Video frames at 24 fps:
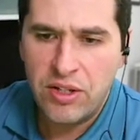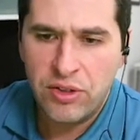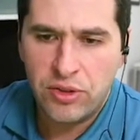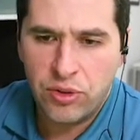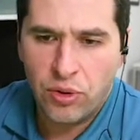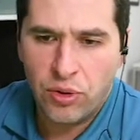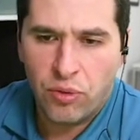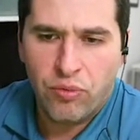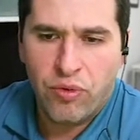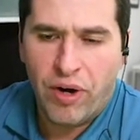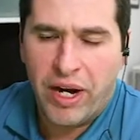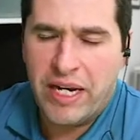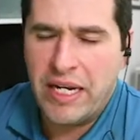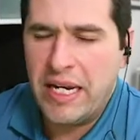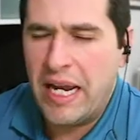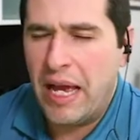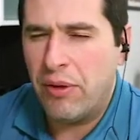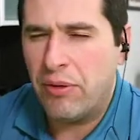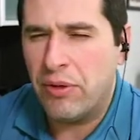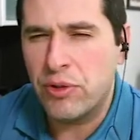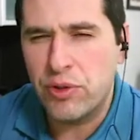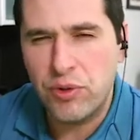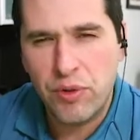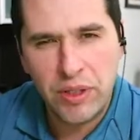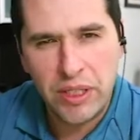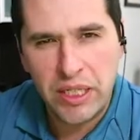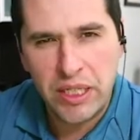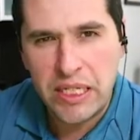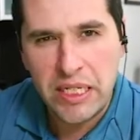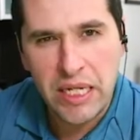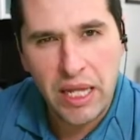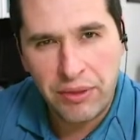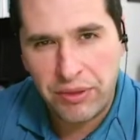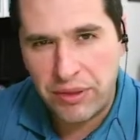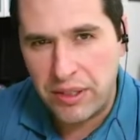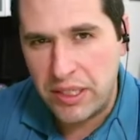so right now there's really
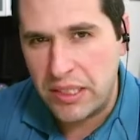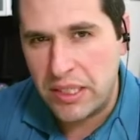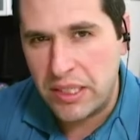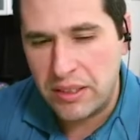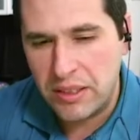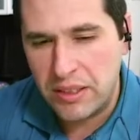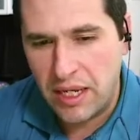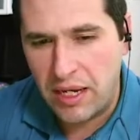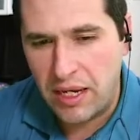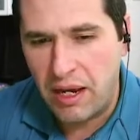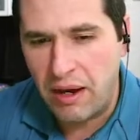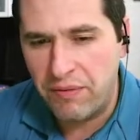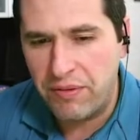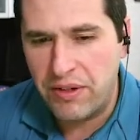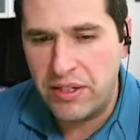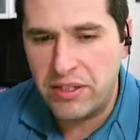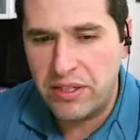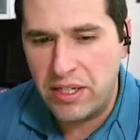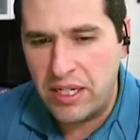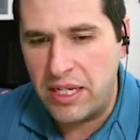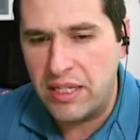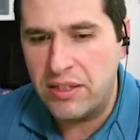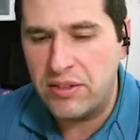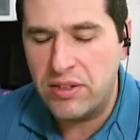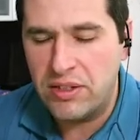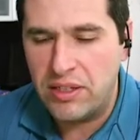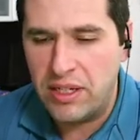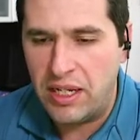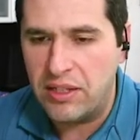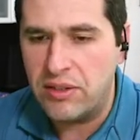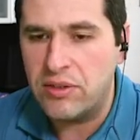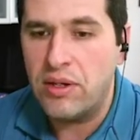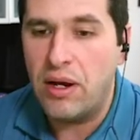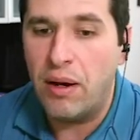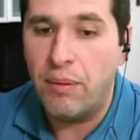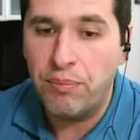nothing to say. Obviously,
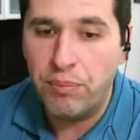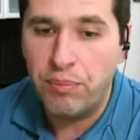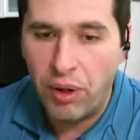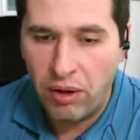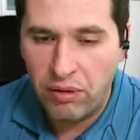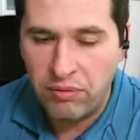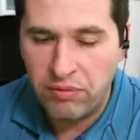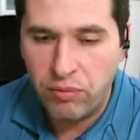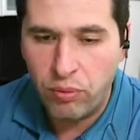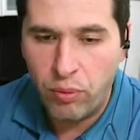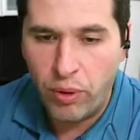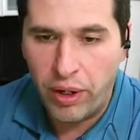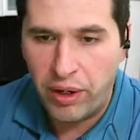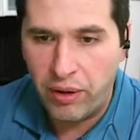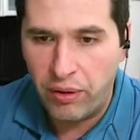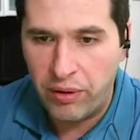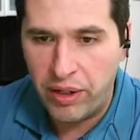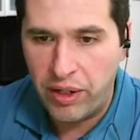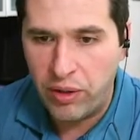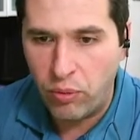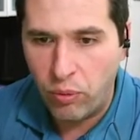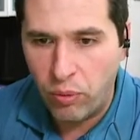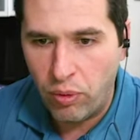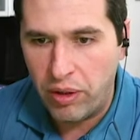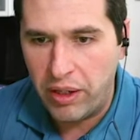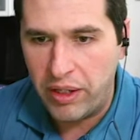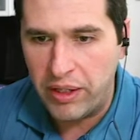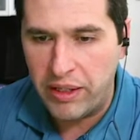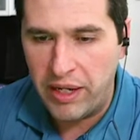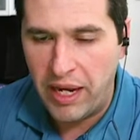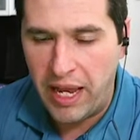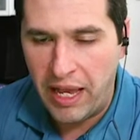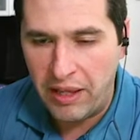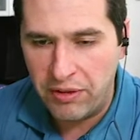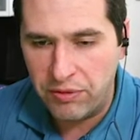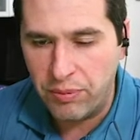it's above where
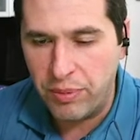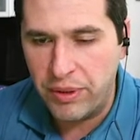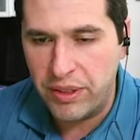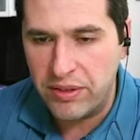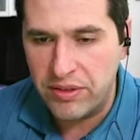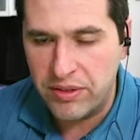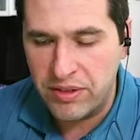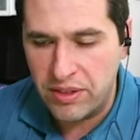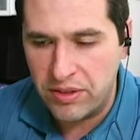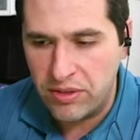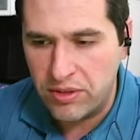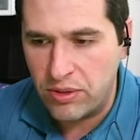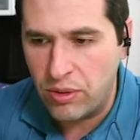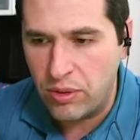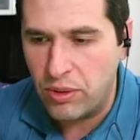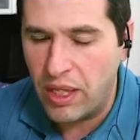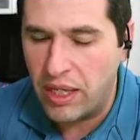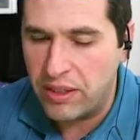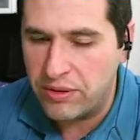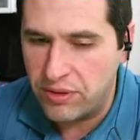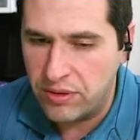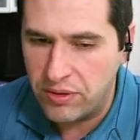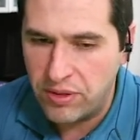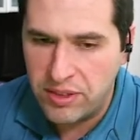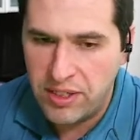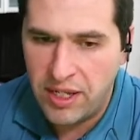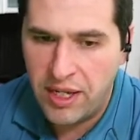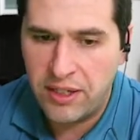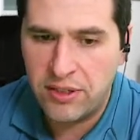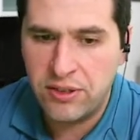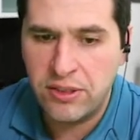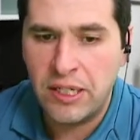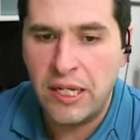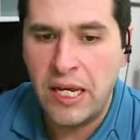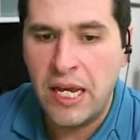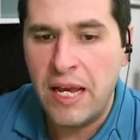it has been since
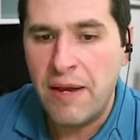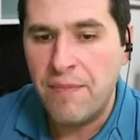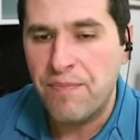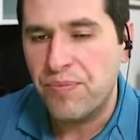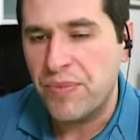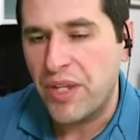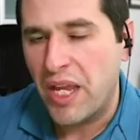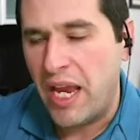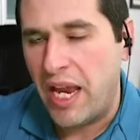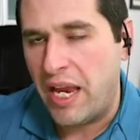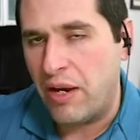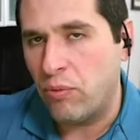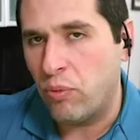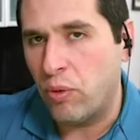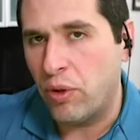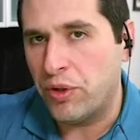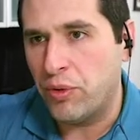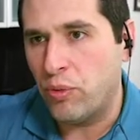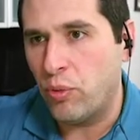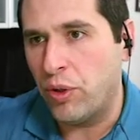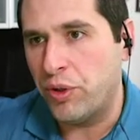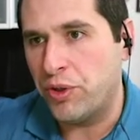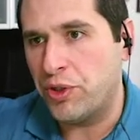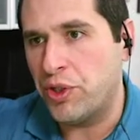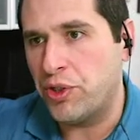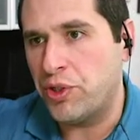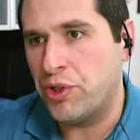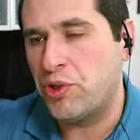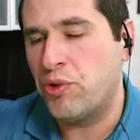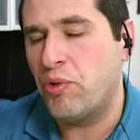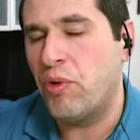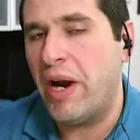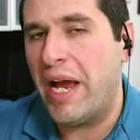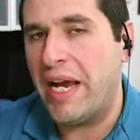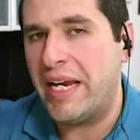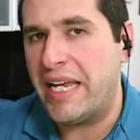2006. And we're just
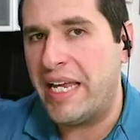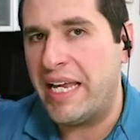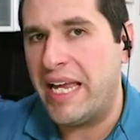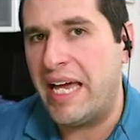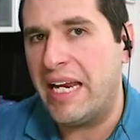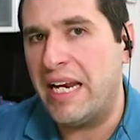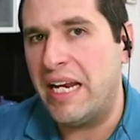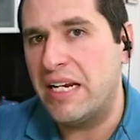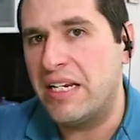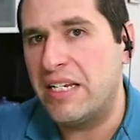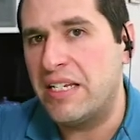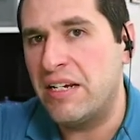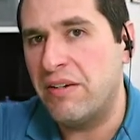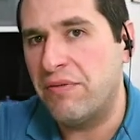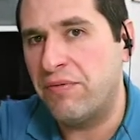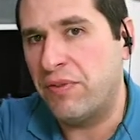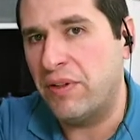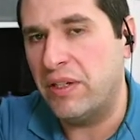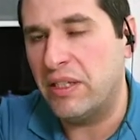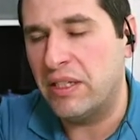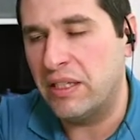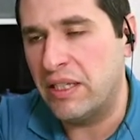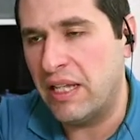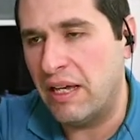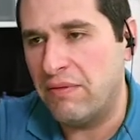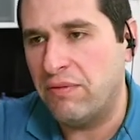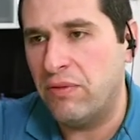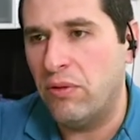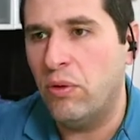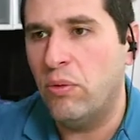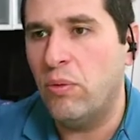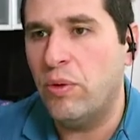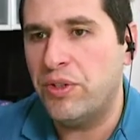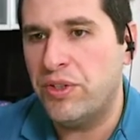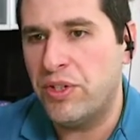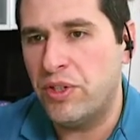tracking at a different
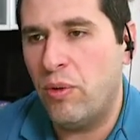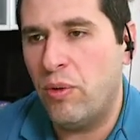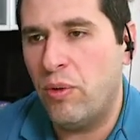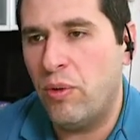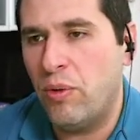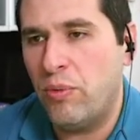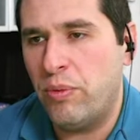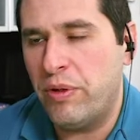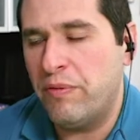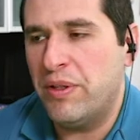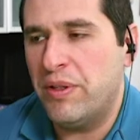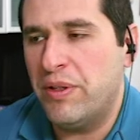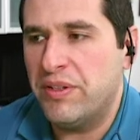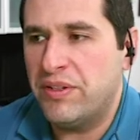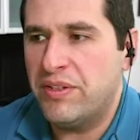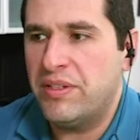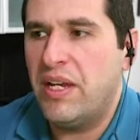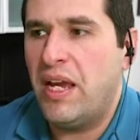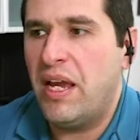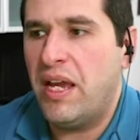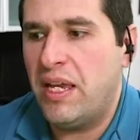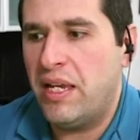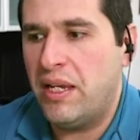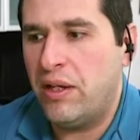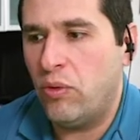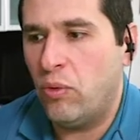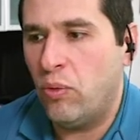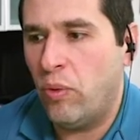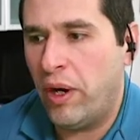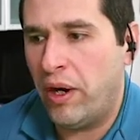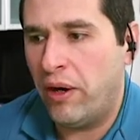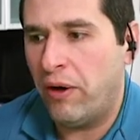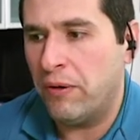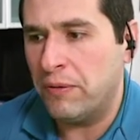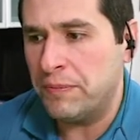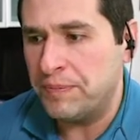level, which is what we've been saying,
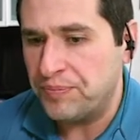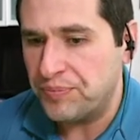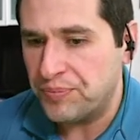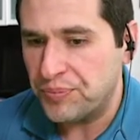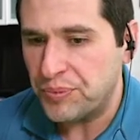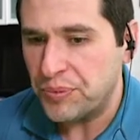where